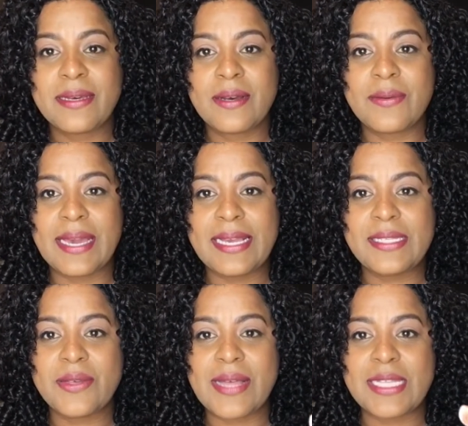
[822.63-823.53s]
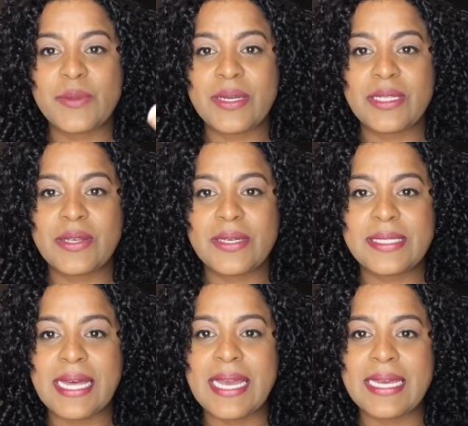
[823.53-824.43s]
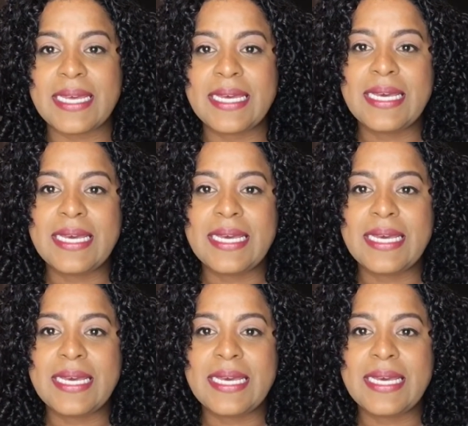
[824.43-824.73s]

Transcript: Okay, so that's what it looks like.